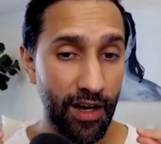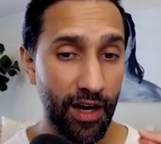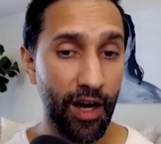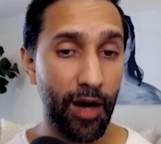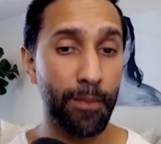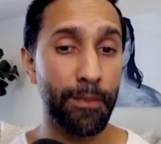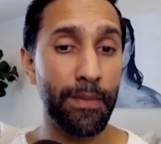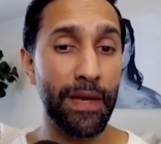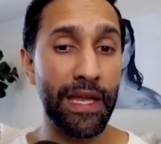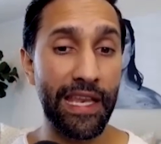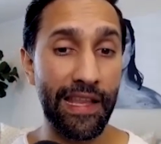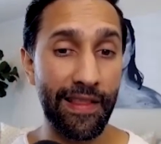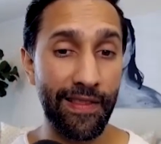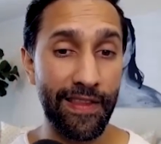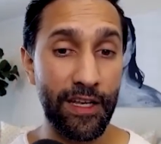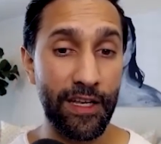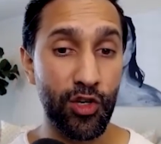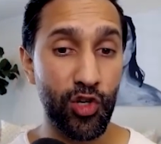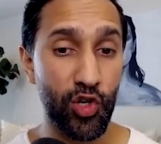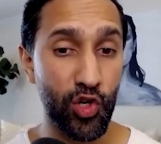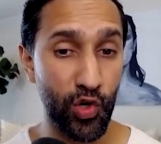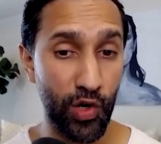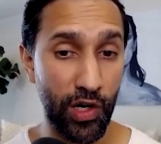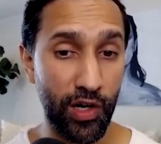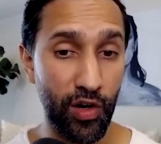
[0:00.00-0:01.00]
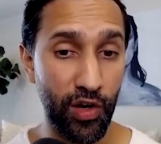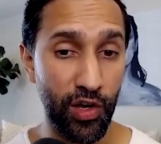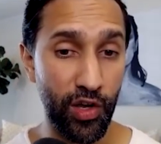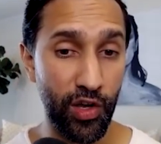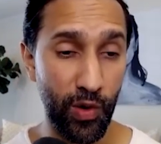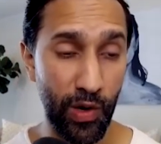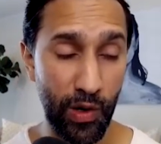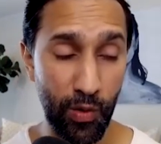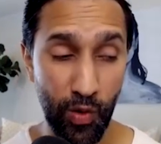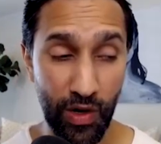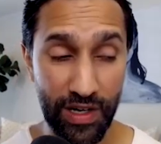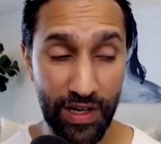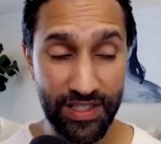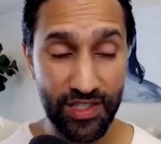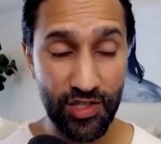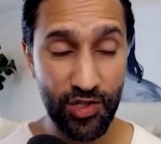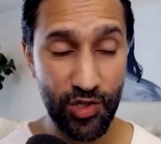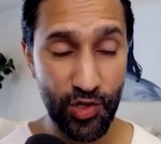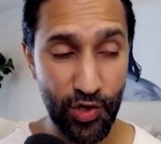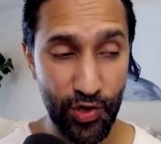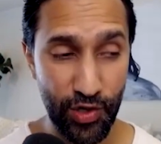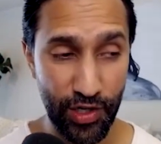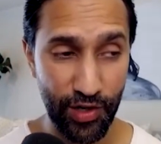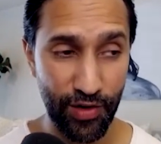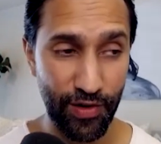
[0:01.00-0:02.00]
immediately trigger you. And what is
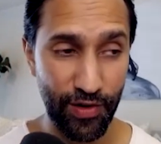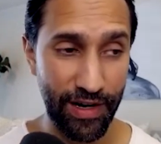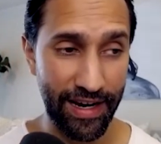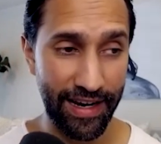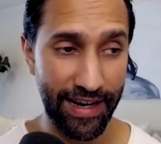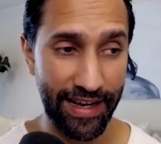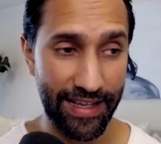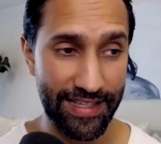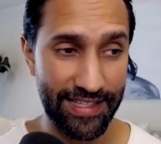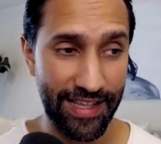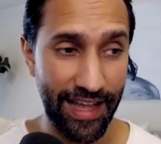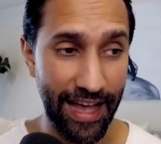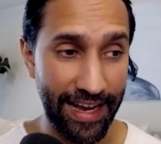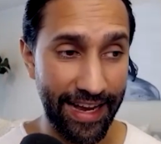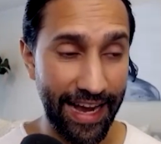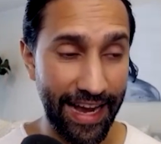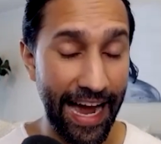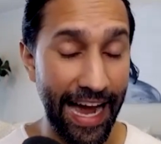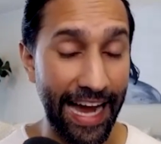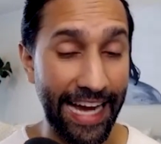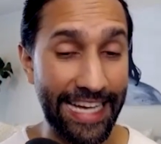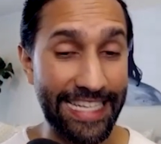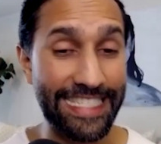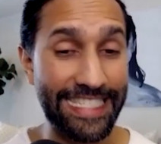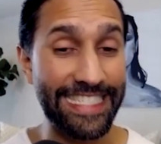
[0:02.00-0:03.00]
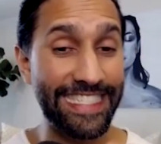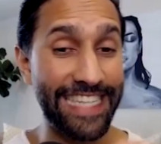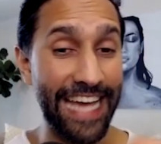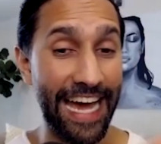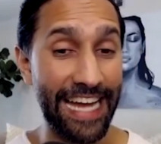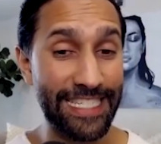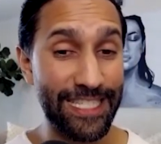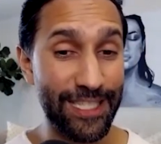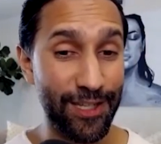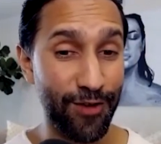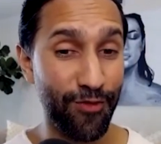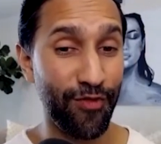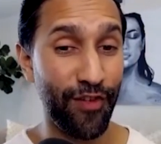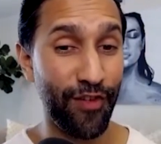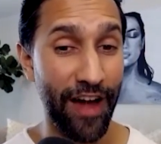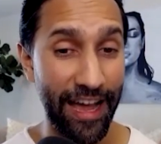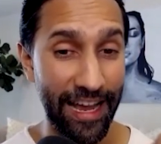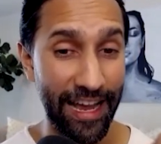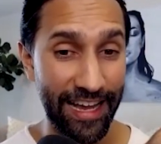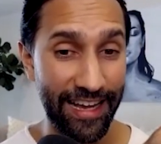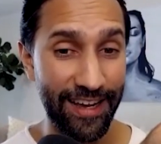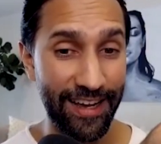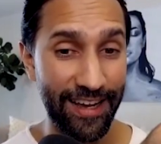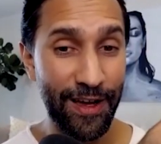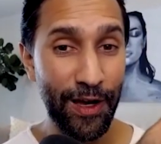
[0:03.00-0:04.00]
triggering? Yeah, like yeah.
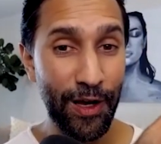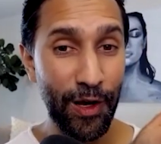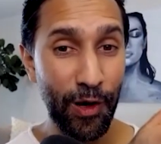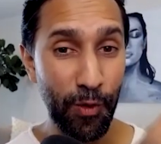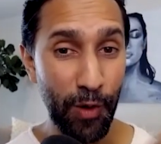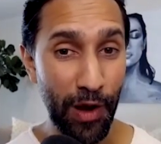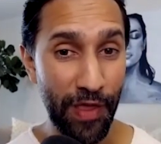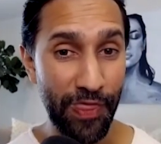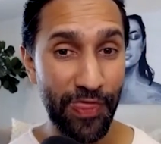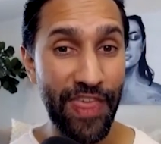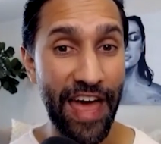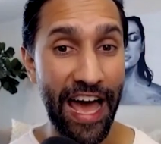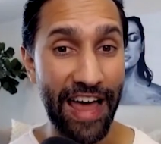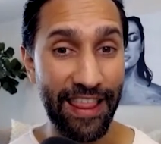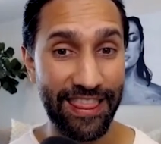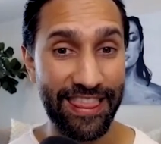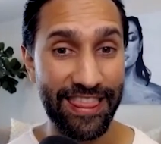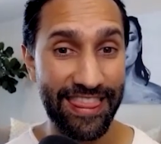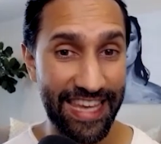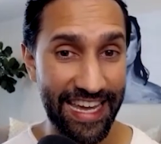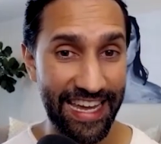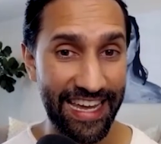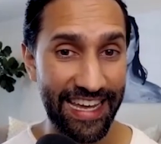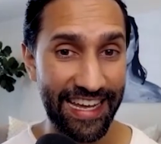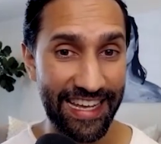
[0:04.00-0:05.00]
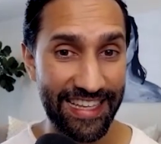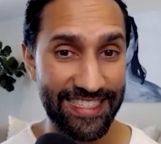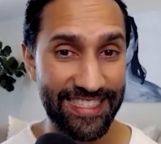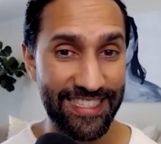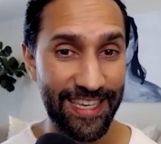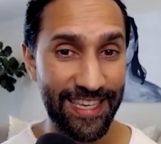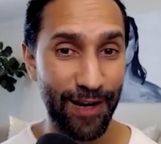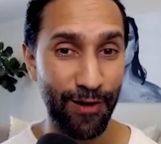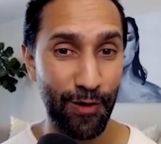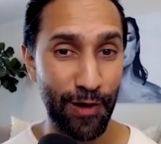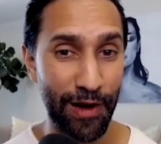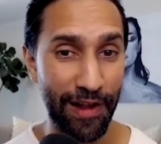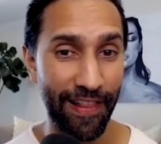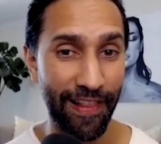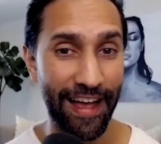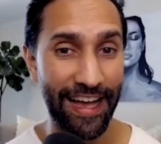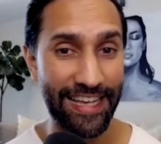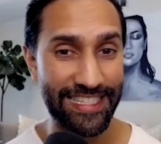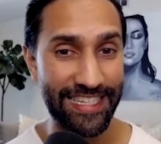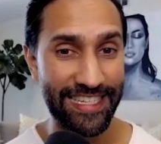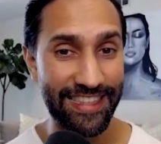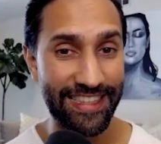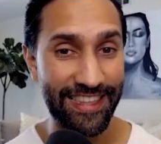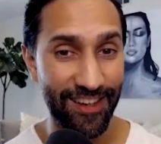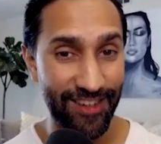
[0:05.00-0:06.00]
Identifying with that thing instead of
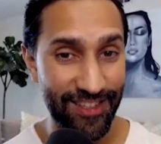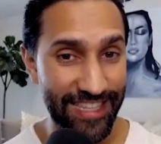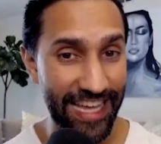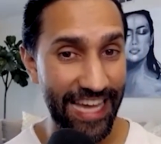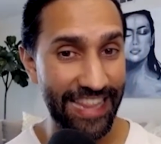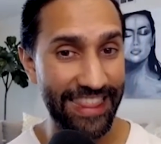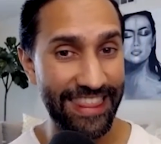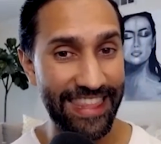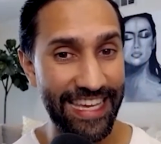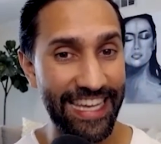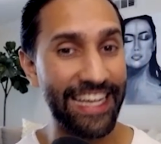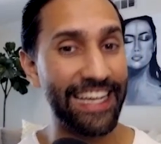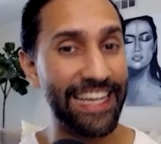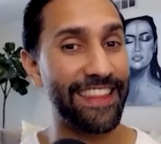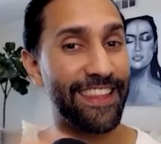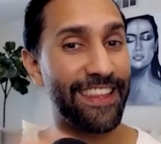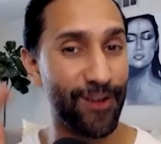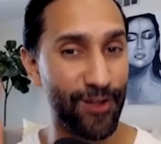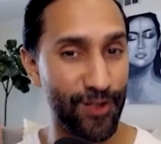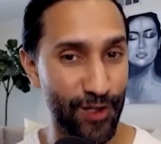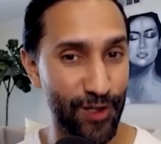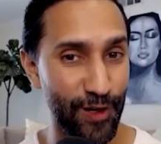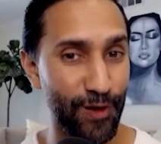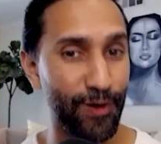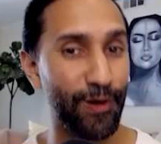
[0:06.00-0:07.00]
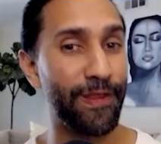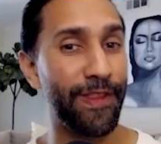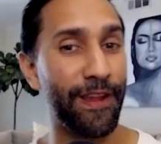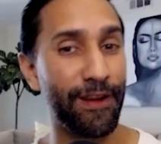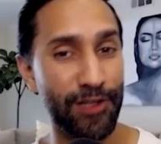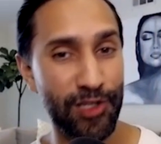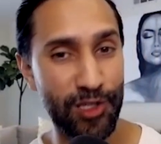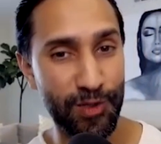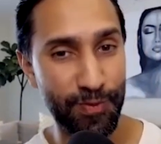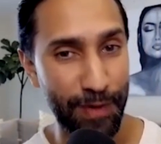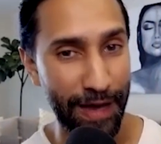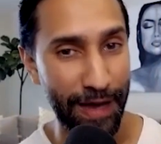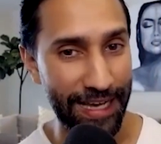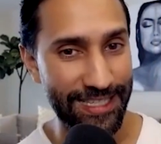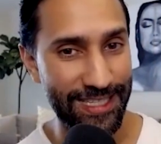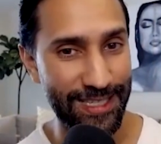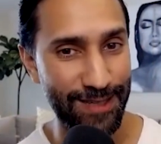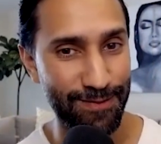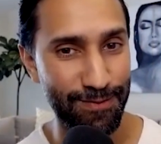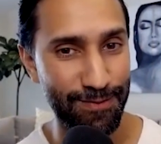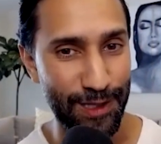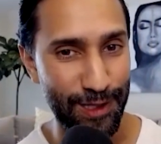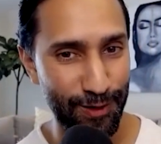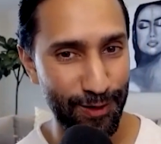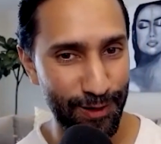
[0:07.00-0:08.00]
realizing there's that thing and there's you and there's space
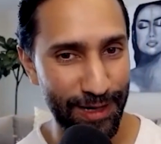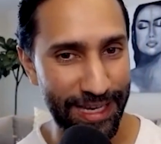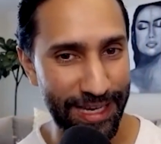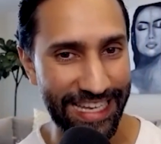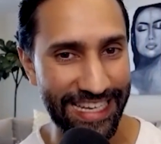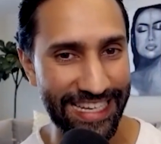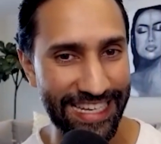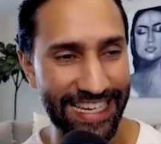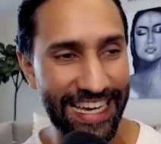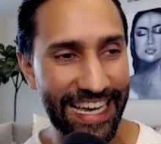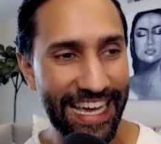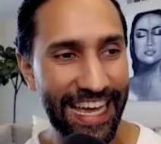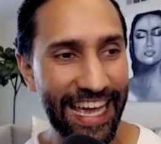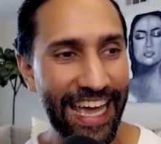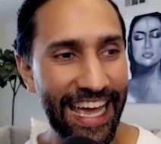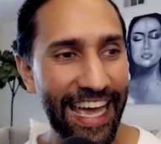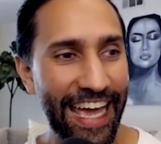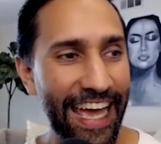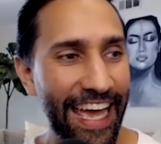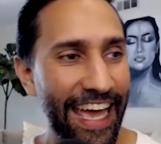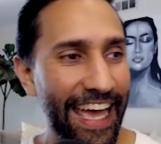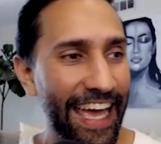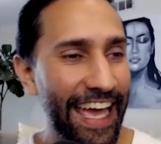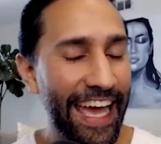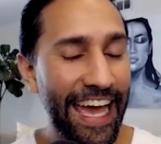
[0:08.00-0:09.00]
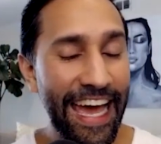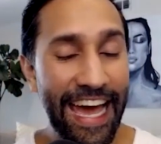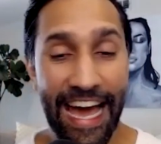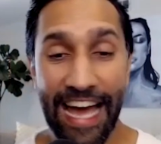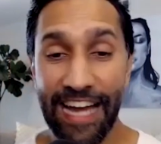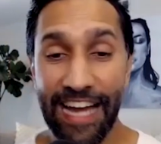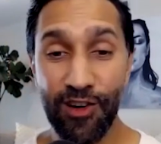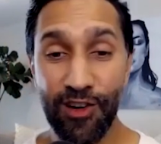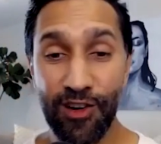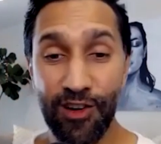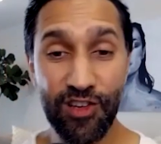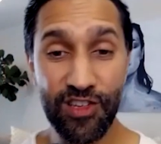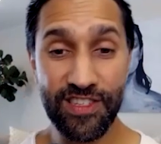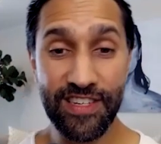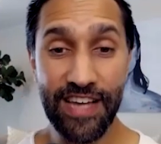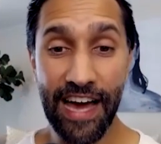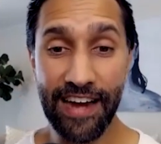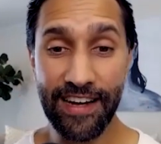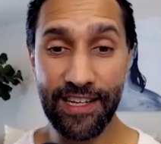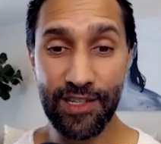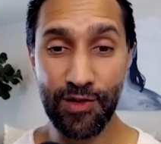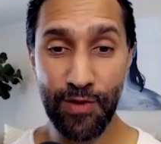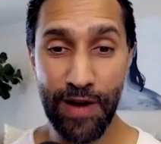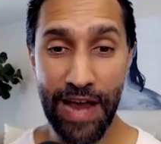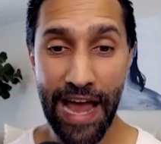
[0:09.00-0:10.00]
in between. Exactly. And you're just
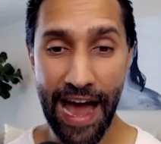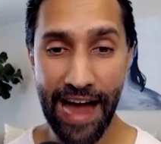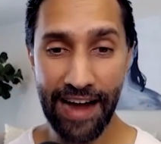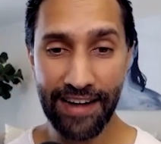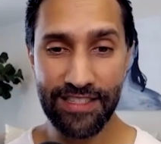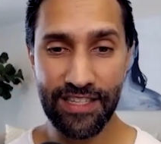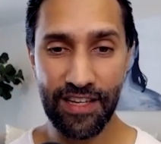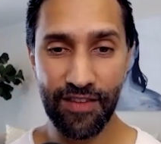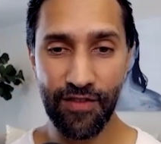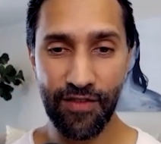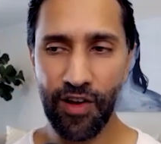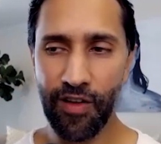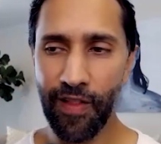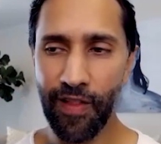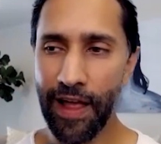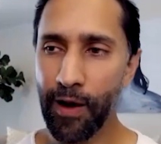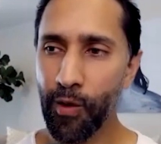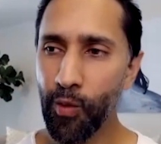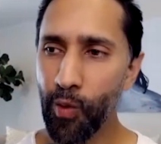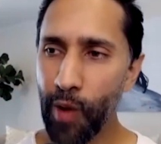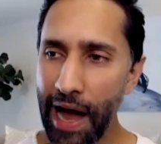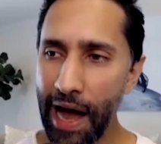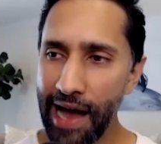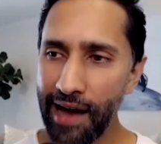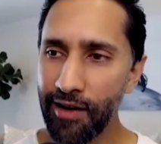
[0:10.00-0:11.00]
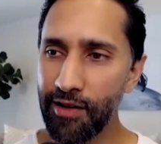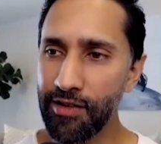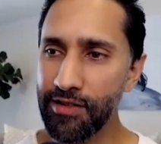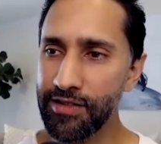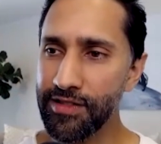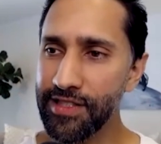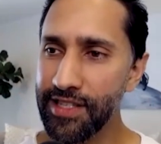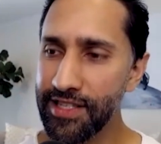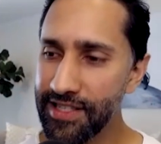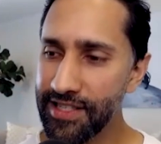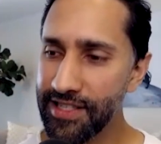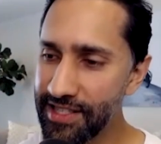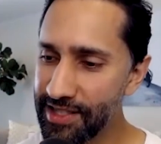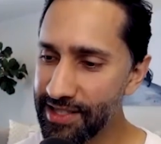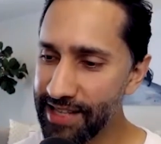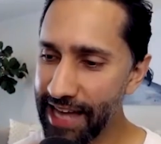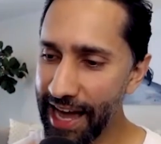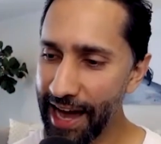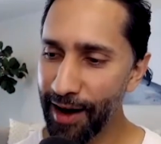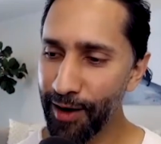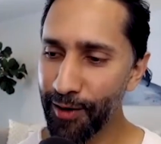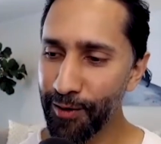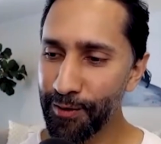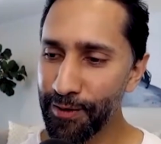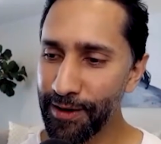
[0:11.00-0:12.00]
not as reactive. And you're like, wow, this is
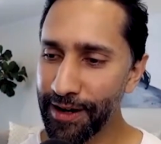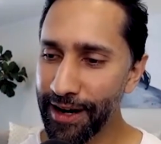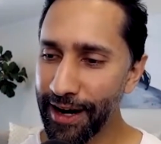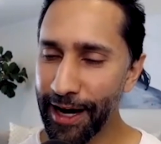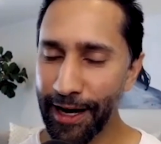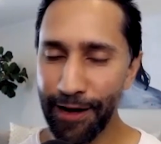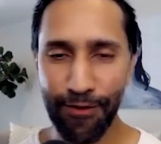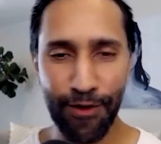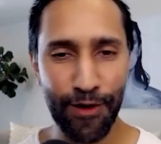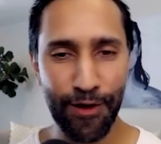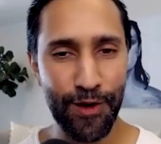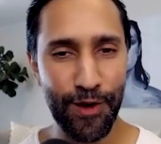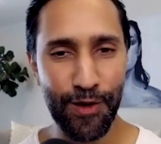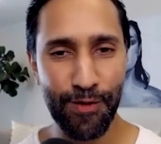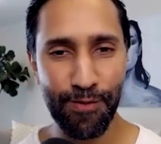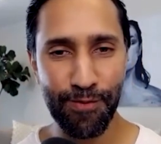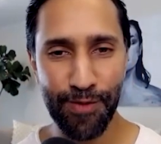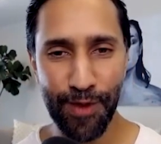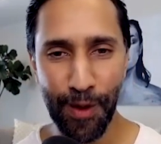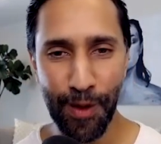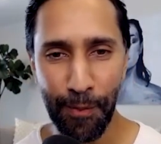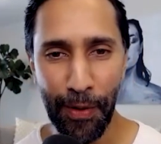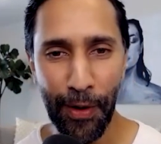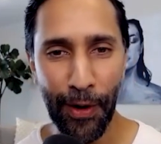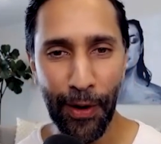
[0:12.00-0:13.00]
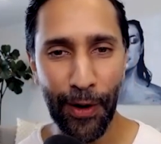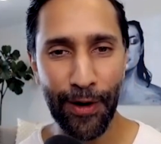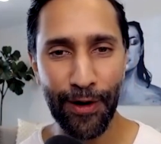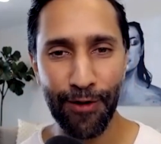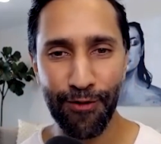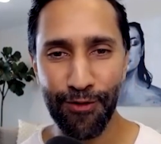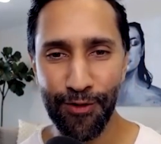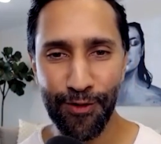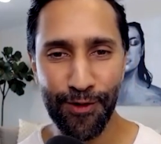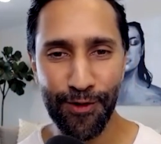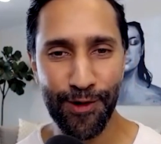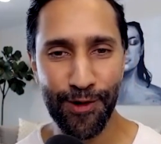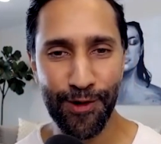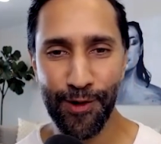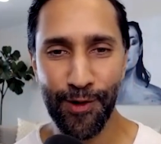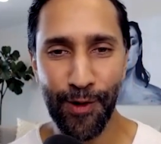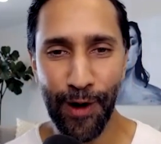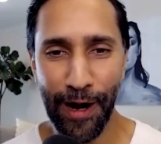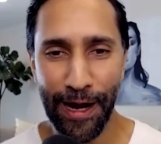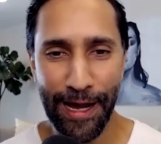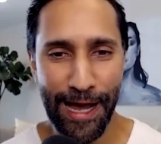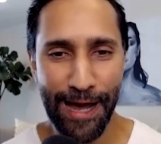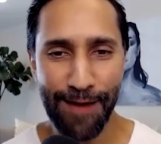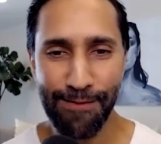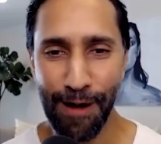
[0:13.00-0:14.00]
now kind of a, the part of who
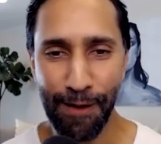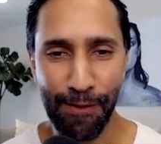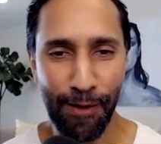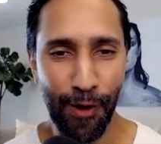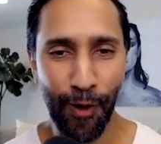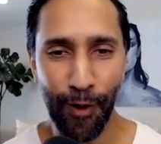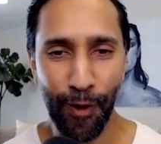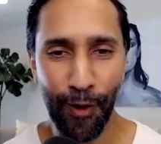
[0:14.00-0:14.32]
I am. I'm a